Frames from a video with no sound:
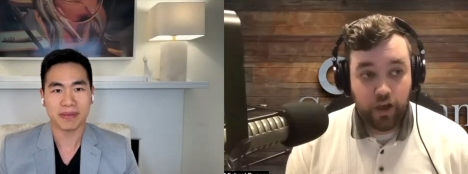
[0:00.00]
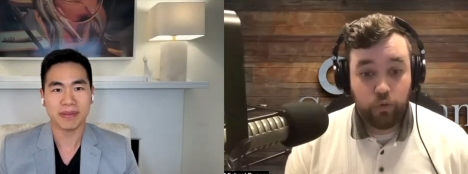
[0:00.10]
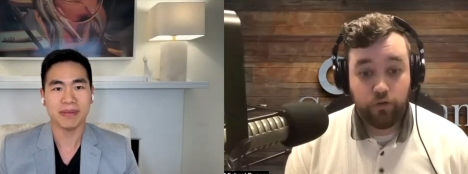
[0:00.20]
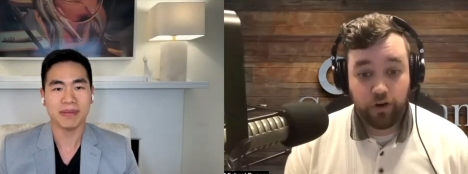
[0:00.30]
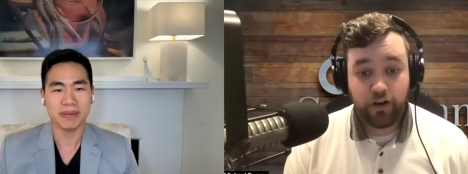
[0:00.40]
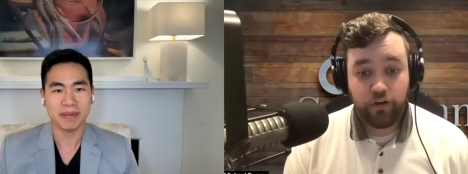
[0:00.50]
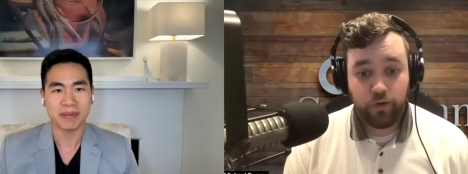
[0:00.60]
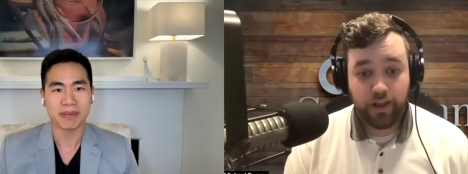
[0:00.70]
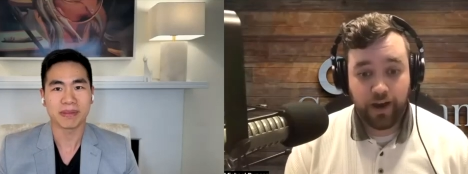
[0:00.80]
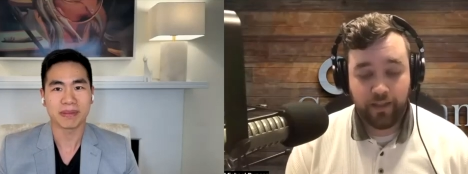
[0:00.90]
Speaker 1: we run into a
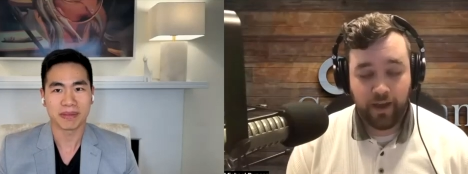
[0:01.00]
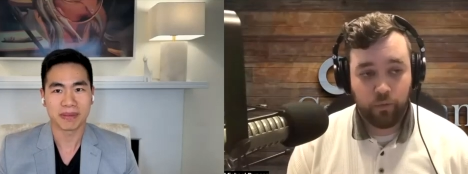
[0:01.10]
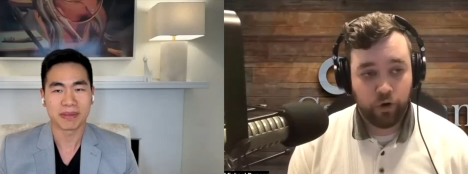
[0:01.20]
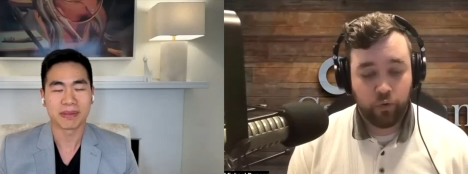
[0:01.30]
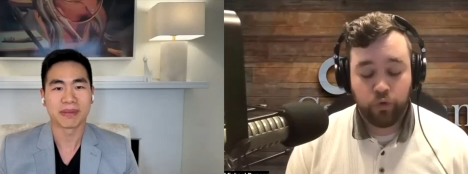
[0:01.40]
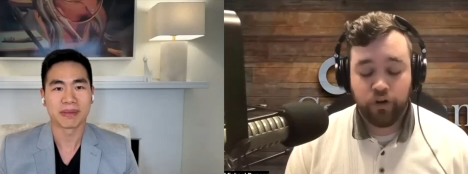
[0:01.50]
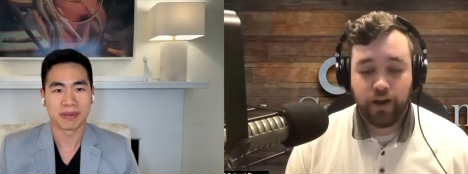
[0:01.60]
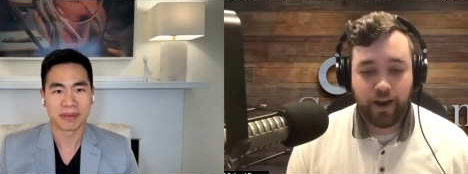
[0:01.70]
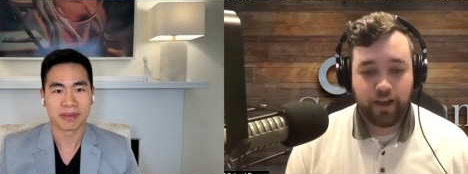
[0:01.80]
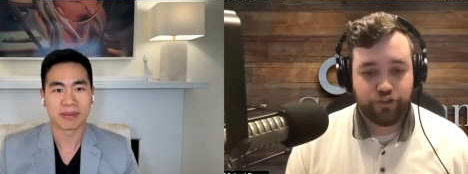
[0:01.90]
lot of that where we're
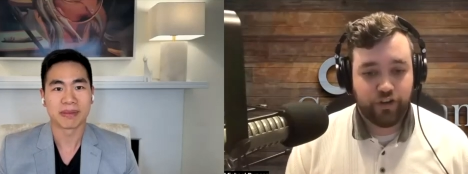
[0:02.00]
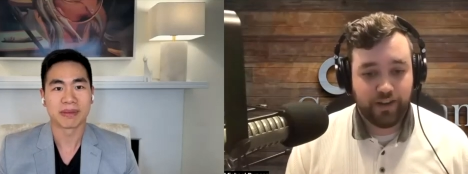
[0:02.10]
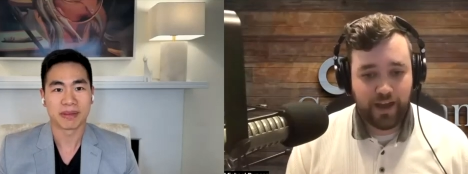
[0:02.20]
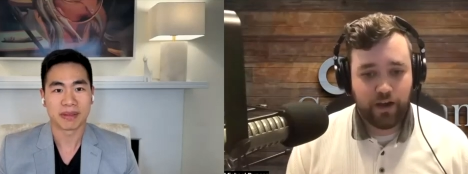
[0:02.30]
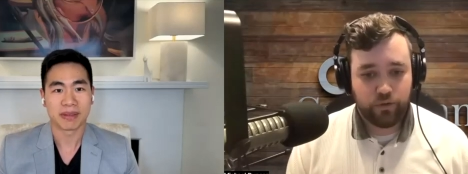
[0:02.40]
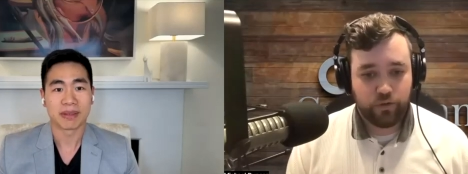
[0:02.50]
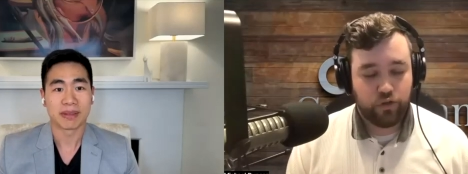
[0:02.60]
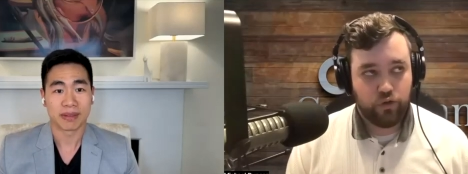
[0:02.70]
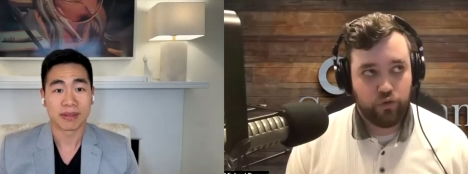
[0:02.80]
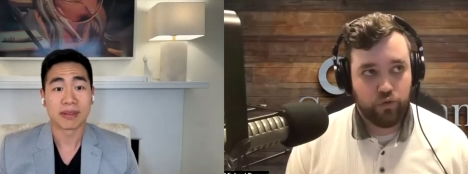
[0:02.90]
not actually allowed
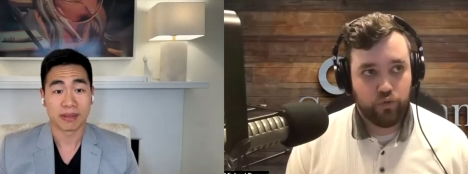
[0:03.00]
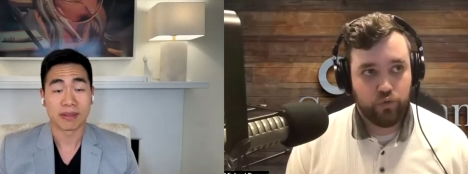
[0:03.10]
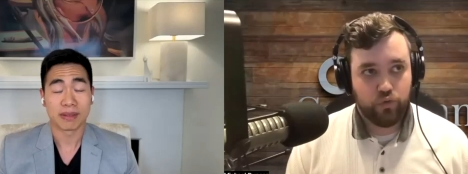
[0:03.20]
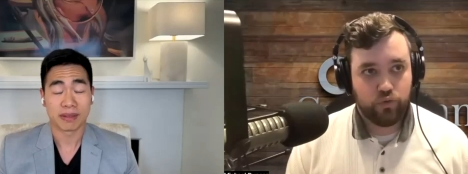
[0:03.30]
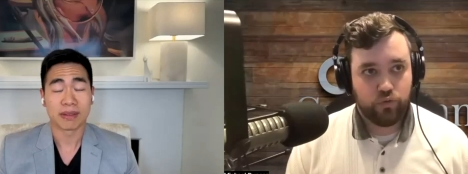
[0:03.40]
to